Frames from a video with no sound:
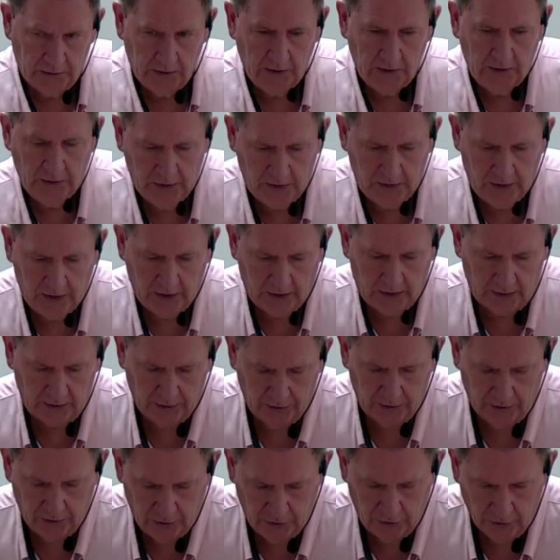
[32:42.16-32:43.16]
yeah,
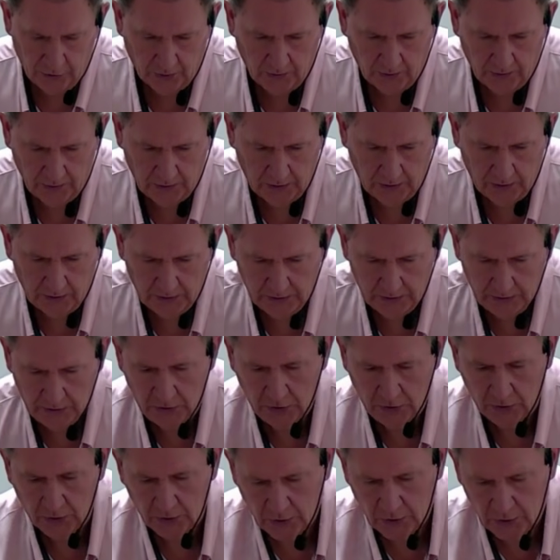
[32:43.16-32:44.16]

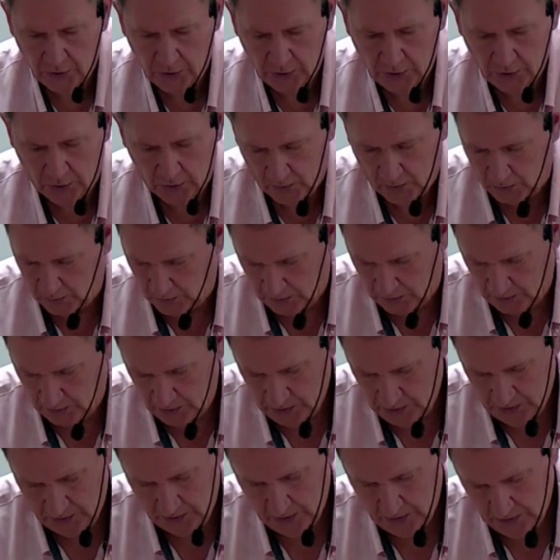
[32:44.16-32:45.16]
your goal
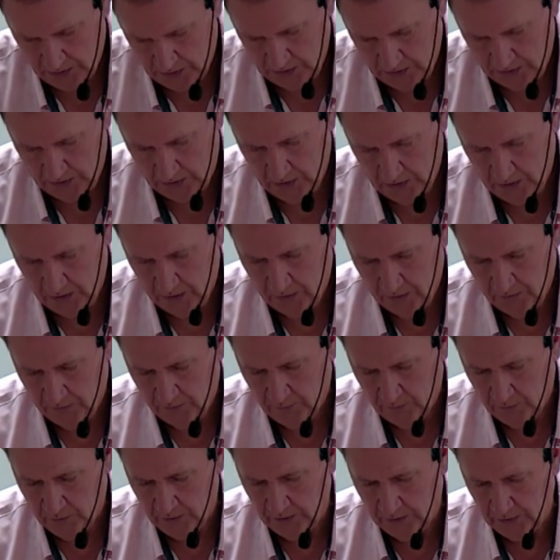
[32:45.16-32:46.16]

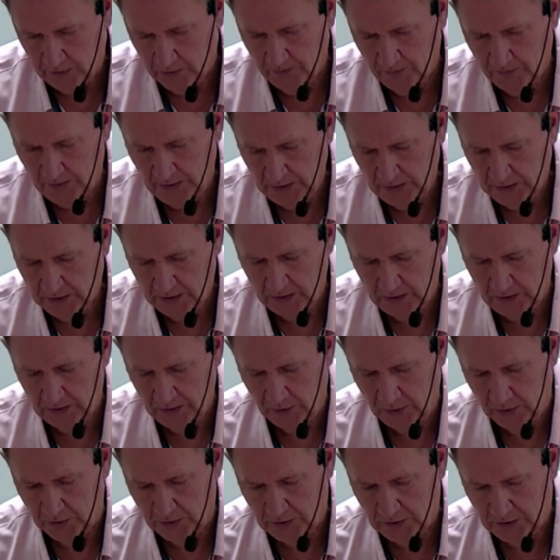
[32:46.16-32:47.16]
when you're making
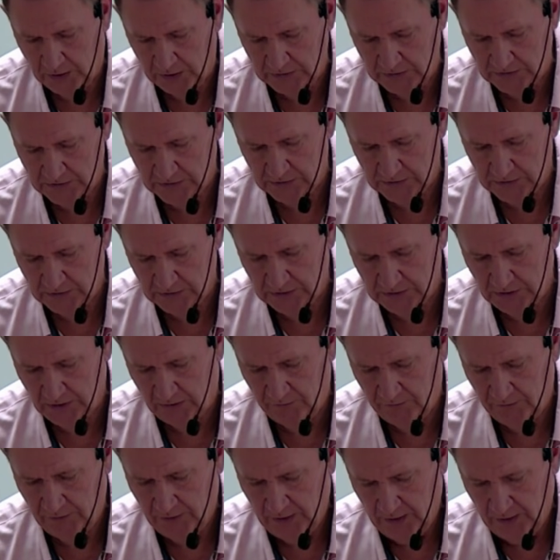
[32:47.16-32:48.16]
your cuts and stuff
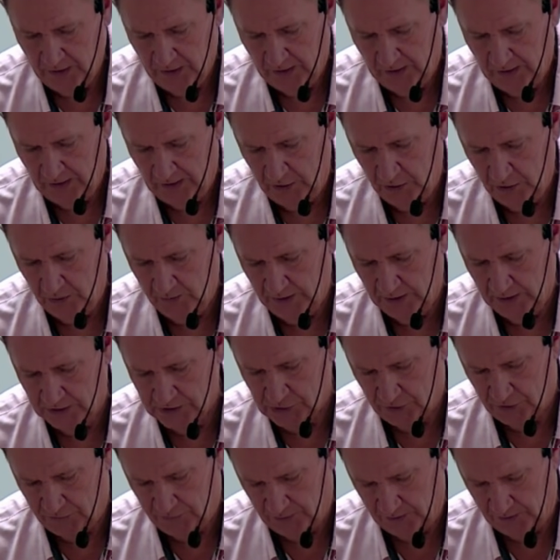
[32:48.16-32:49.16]
that you
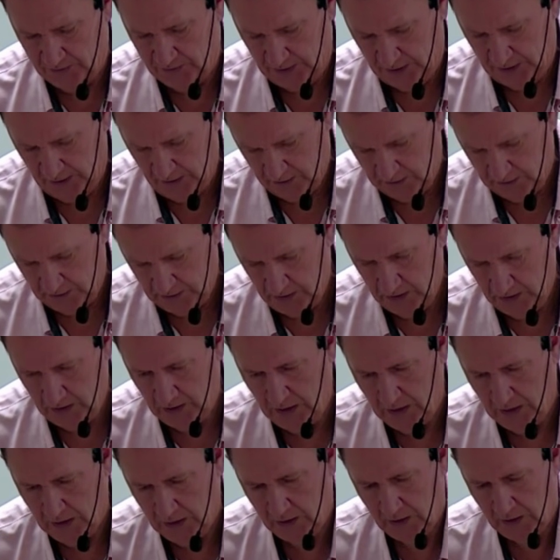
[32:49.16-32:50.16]
measure from here to the
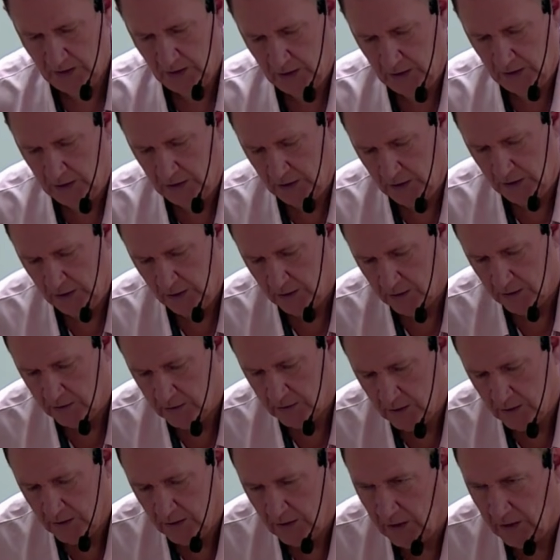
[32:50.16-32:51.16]
end and here
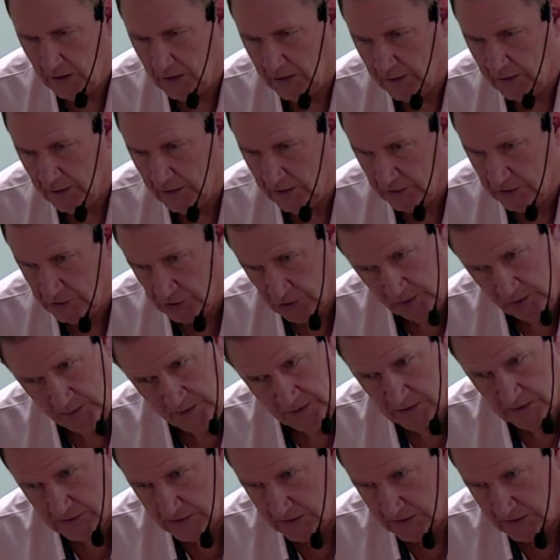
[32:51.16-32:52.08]
to the end, and they should be the